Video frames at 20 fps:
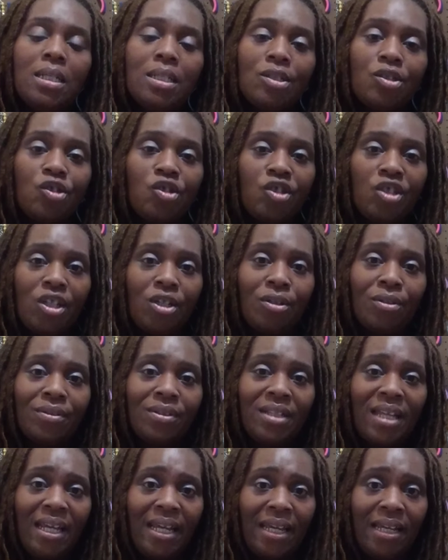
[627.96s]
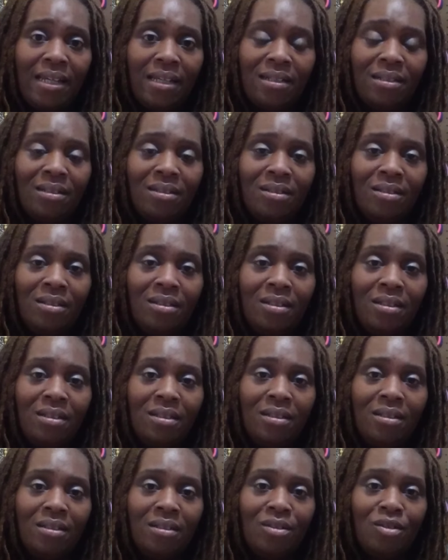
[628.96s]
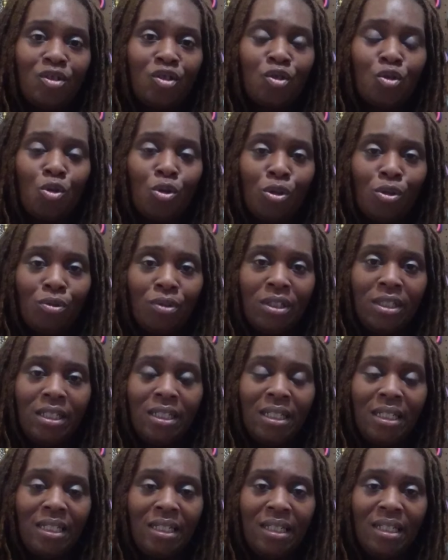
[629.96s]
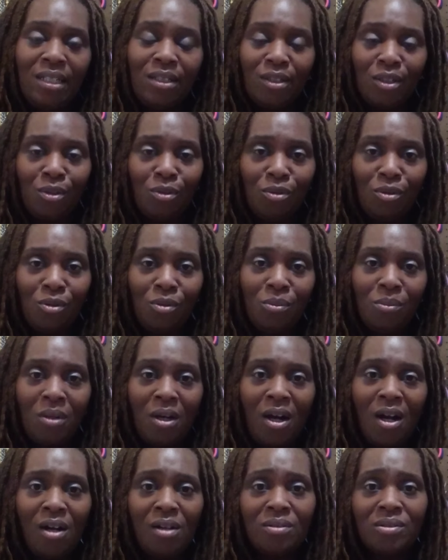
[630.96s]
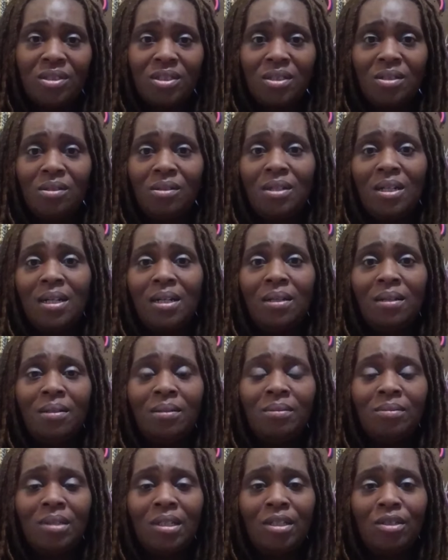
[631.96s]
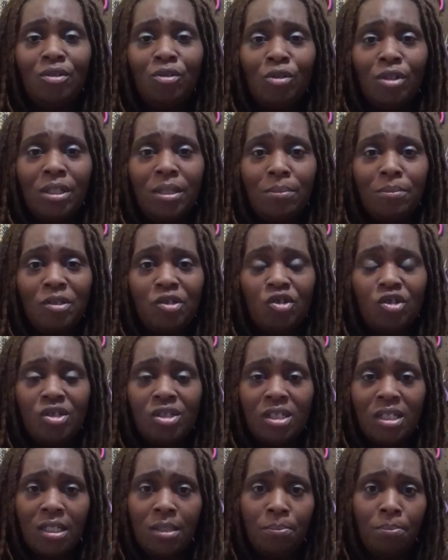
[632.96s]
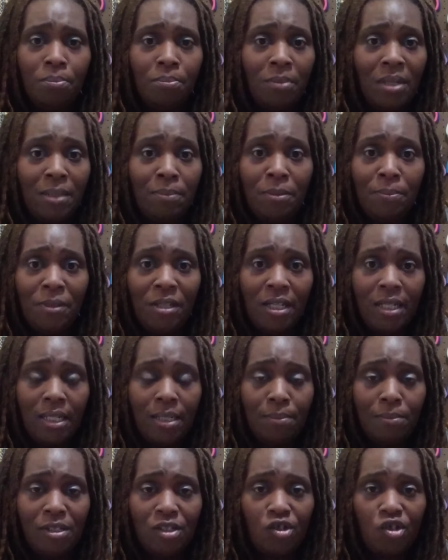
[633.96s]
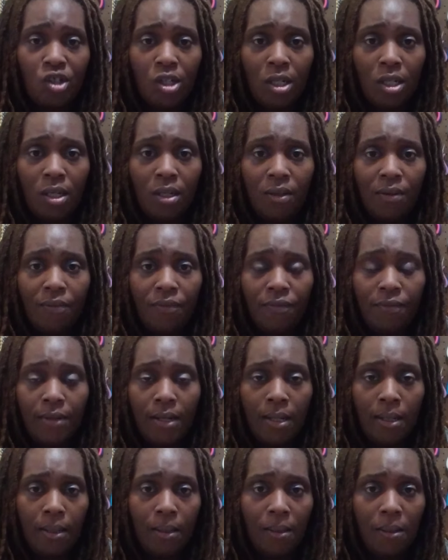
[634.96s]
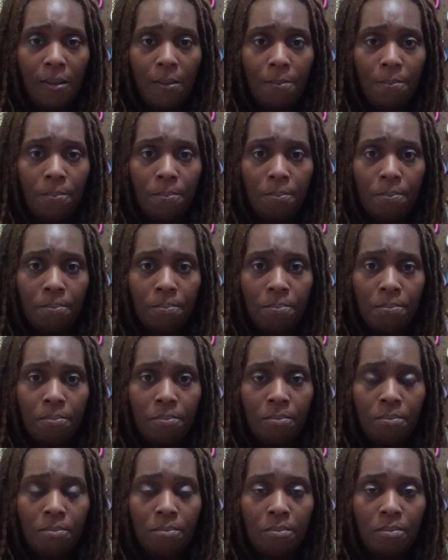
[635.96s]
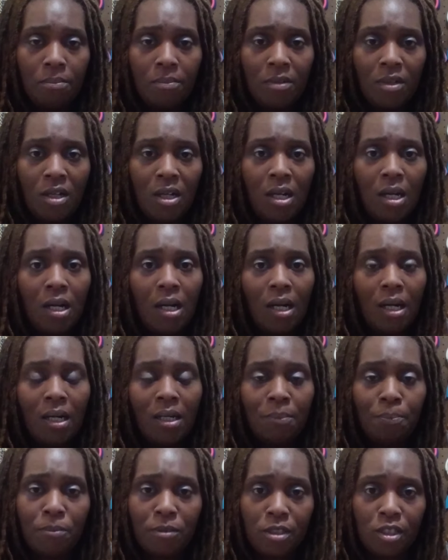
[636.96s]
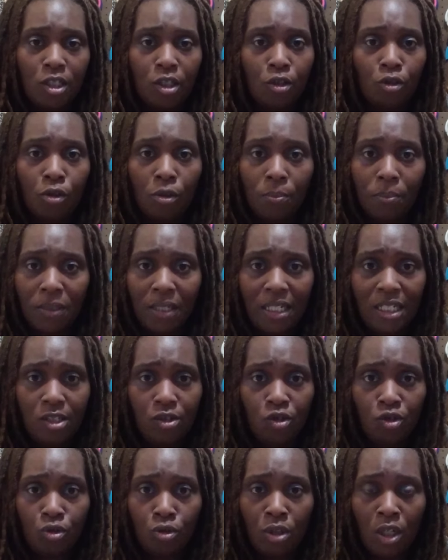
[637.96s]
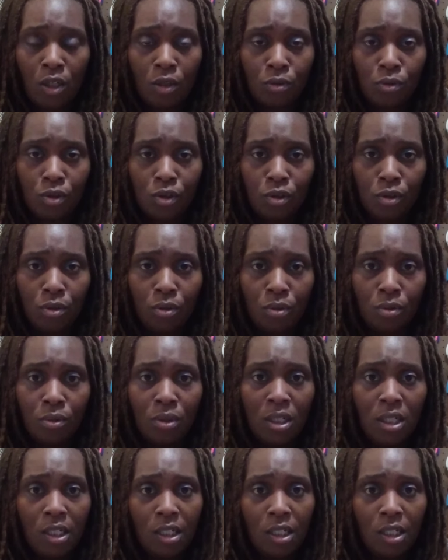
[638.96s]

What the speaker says: Share that story in the group. Also, in your images, it could maybe be an image of a particular place you go to